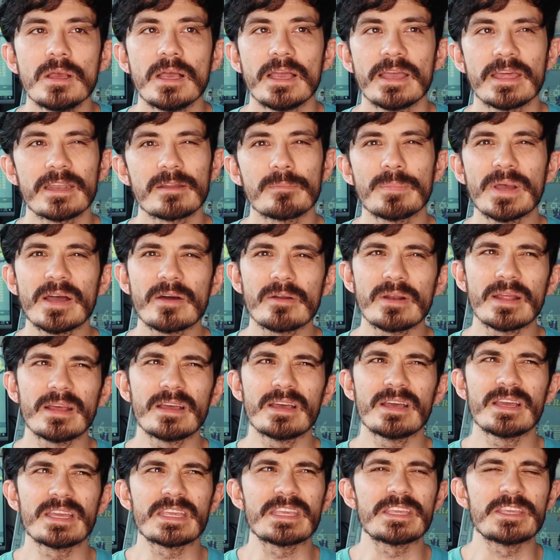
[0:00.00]
And about
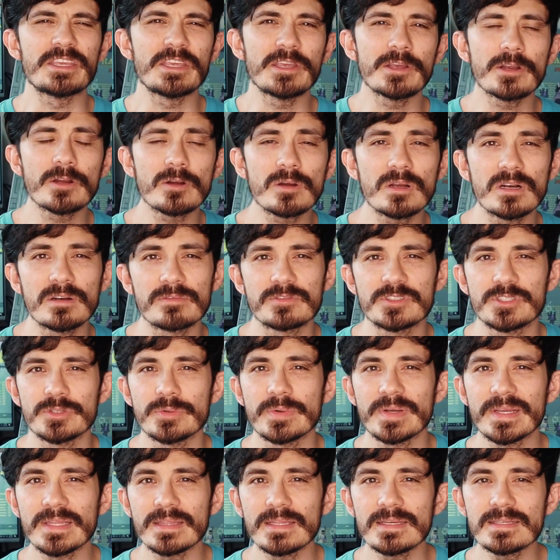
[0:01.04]
a year of
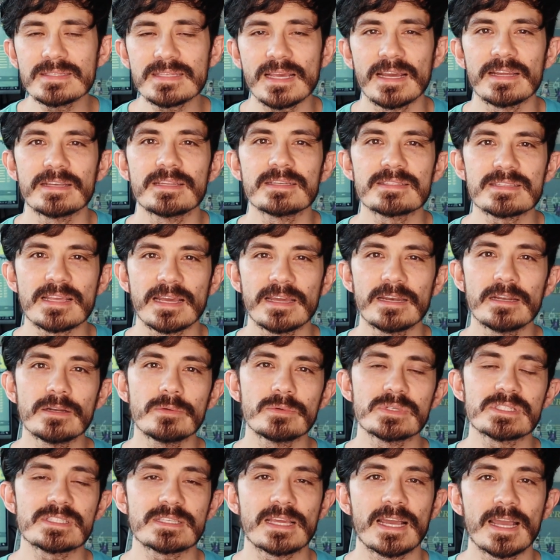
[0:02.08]
doing this, I decided it
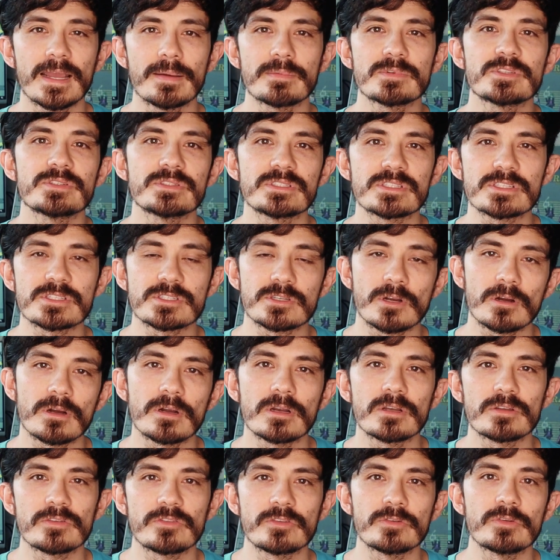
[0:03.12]
was time to
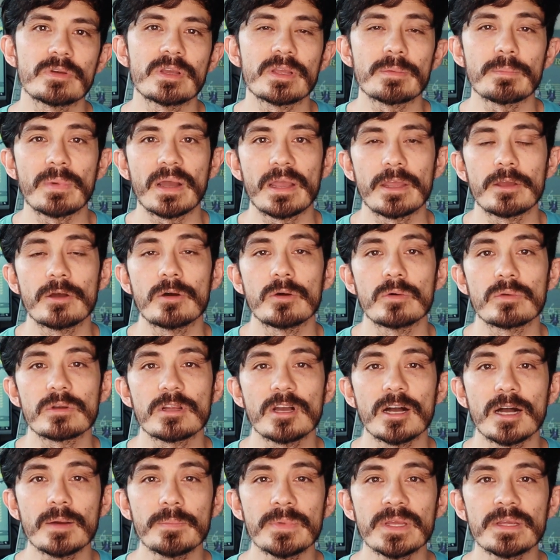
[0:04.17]
start doing my own
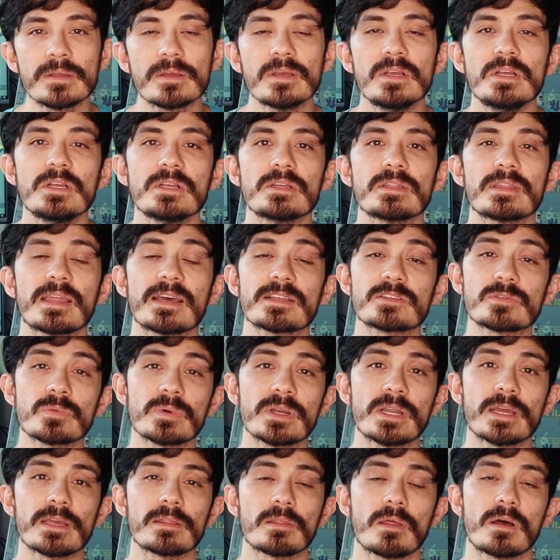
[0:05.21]
comic. That's
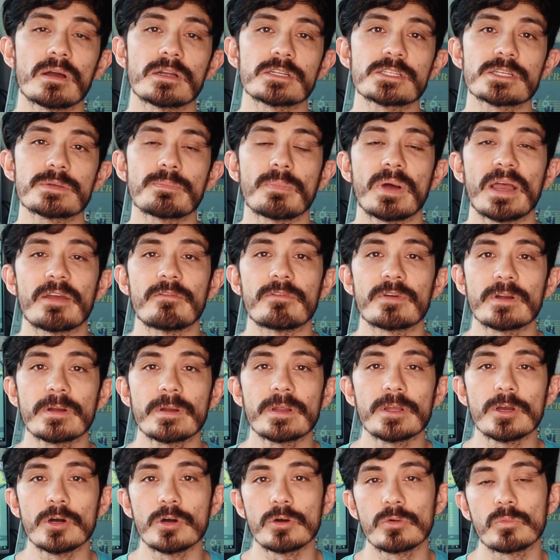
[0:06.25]
when I launched my
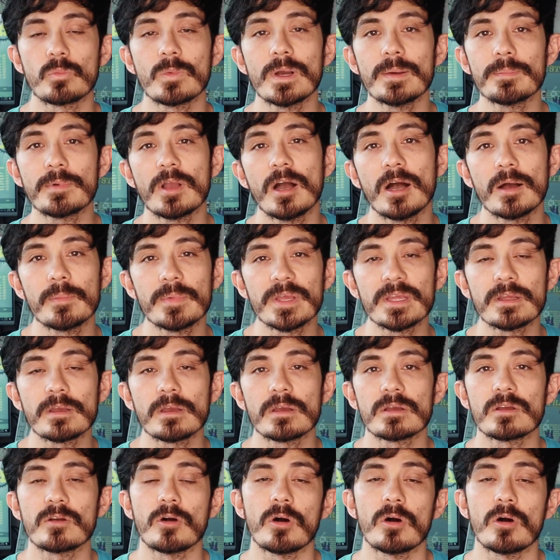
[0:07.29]
very own webcomic